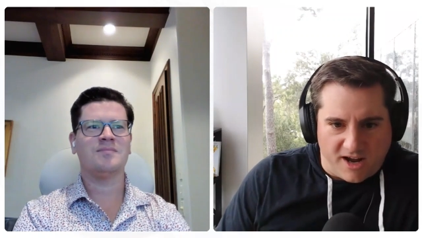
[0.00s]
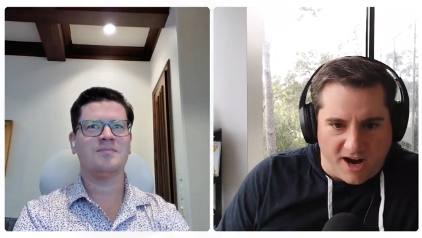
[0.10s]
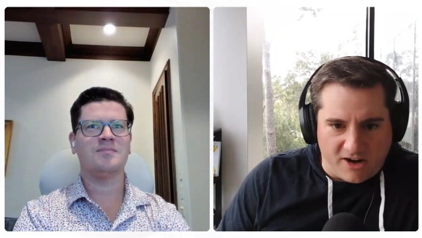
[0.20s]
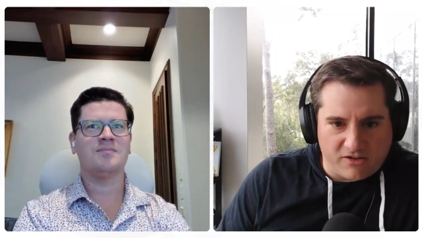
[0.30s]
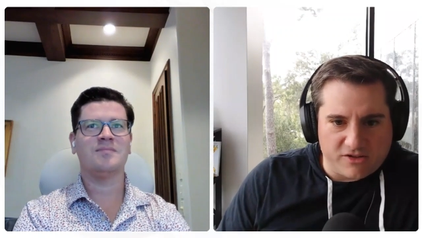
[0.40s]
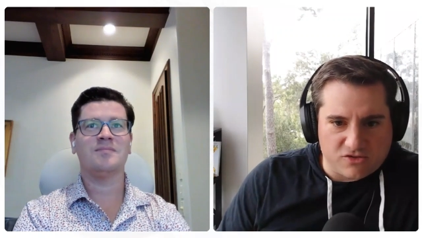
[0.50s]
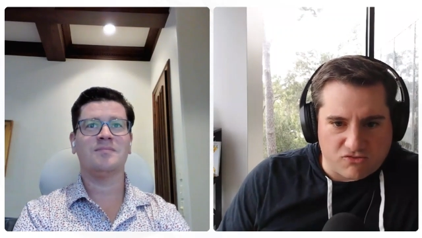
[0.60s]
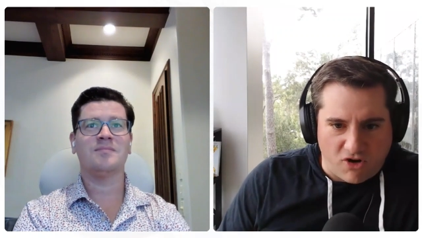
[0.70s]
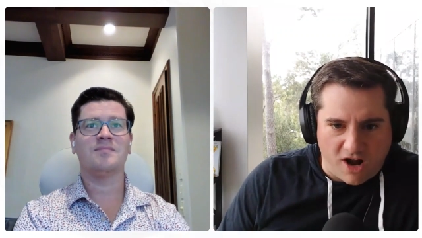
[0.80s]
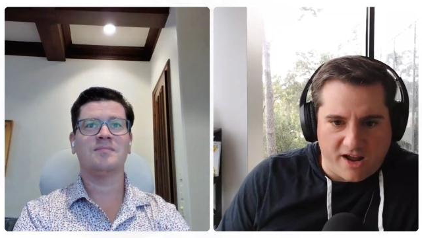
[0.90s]
Speaker 1: Ireland's
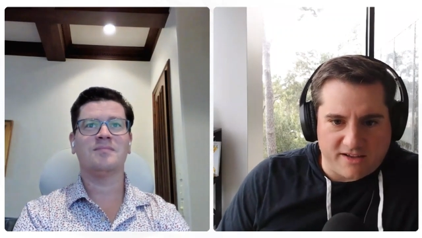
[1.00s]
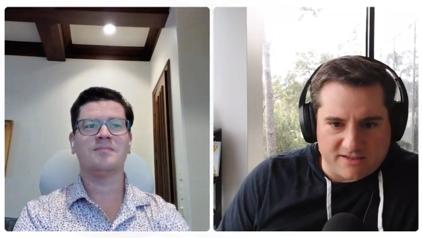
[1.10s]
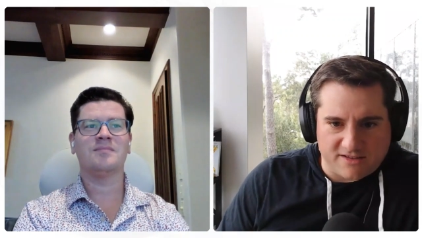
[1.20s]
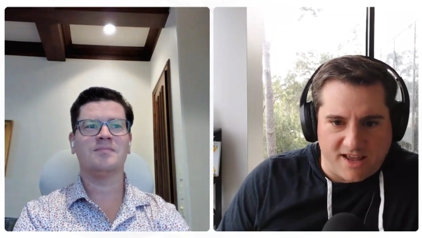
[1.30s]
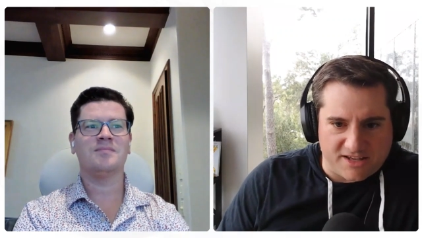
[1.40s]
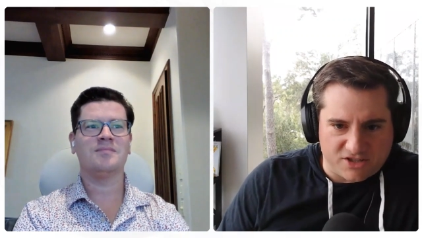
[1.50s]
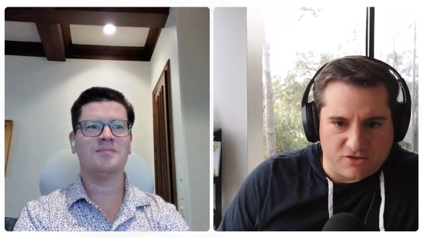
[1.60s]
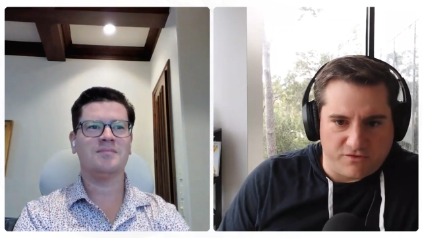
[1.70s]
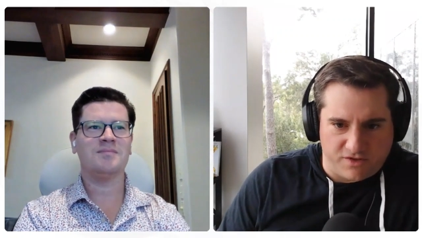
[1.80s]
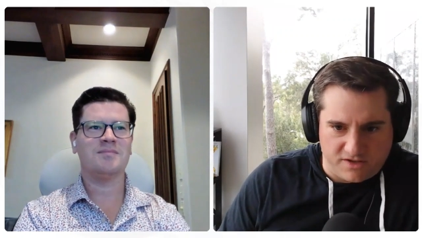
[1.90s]
rise in
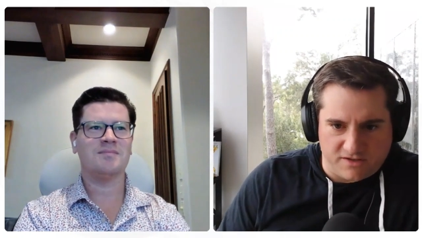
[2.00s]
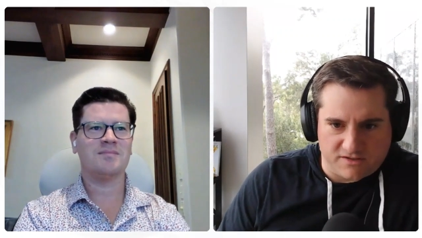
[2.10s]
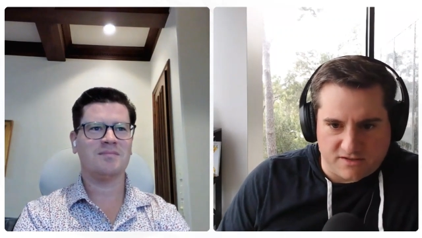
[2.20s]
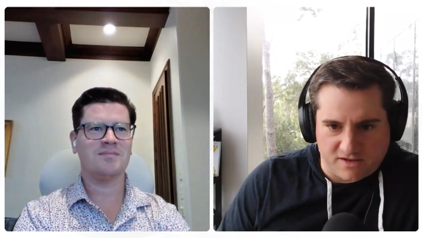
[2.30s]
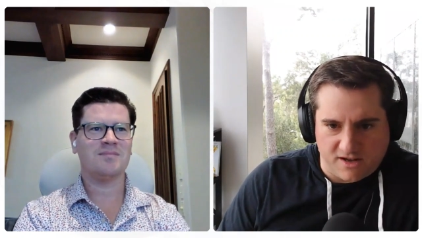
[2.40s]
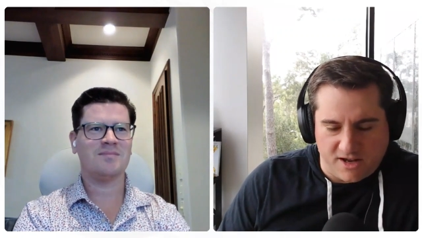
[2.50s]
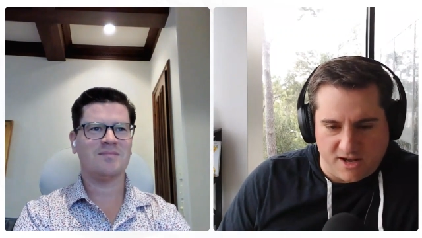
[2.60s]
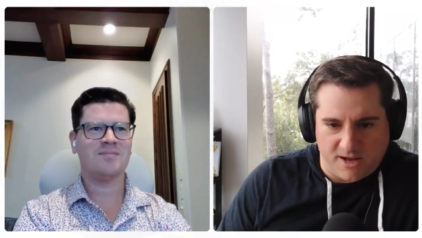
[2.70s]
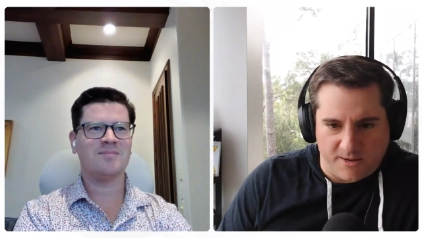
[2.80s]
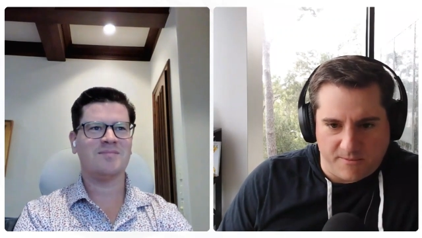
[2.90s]
SUVs,
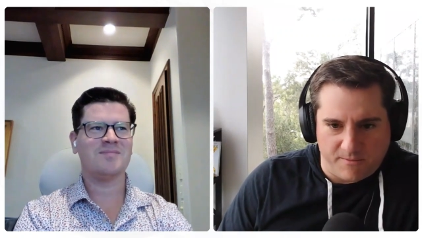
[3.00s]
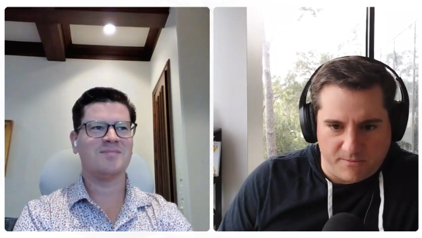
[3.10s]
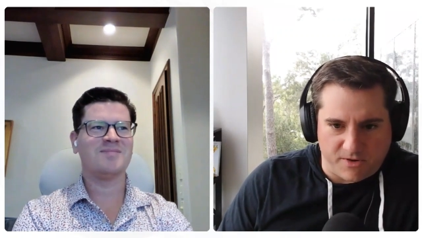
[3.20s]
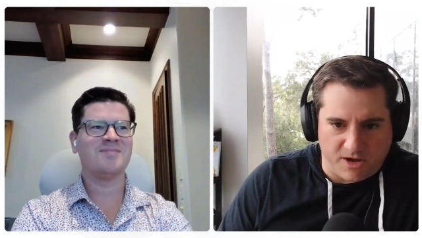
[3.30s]
um,